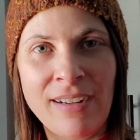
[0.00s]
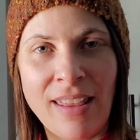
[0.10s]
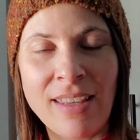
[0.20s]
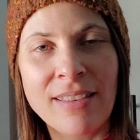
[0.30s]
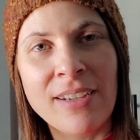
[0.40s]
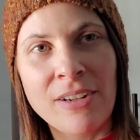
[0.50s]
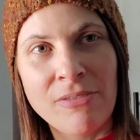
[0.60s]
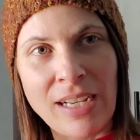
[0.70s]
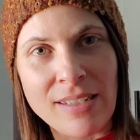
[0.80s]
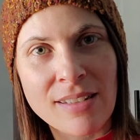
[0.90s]
and I think their
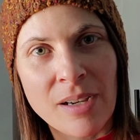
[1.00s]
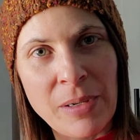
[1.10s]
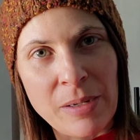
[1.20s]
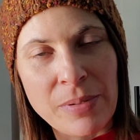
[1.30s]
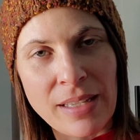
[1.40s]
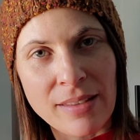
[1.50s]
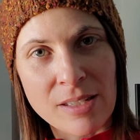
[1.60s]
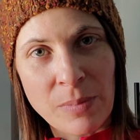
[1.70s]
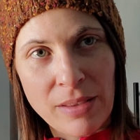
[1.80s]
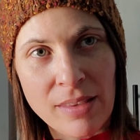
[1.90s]
event is coming up yet
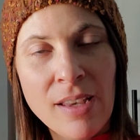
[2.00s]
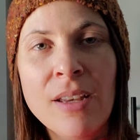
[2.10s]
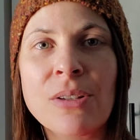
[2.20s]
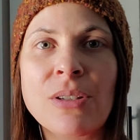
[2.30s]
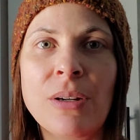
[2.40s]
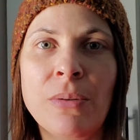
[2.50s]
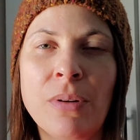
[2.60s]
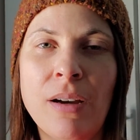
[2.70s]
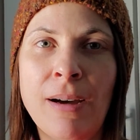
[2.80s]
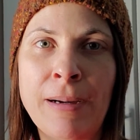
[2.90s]
this month.
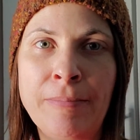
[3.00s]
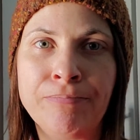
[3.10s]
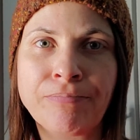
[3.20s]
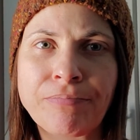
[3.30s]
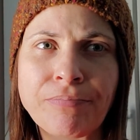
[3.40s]
So, um,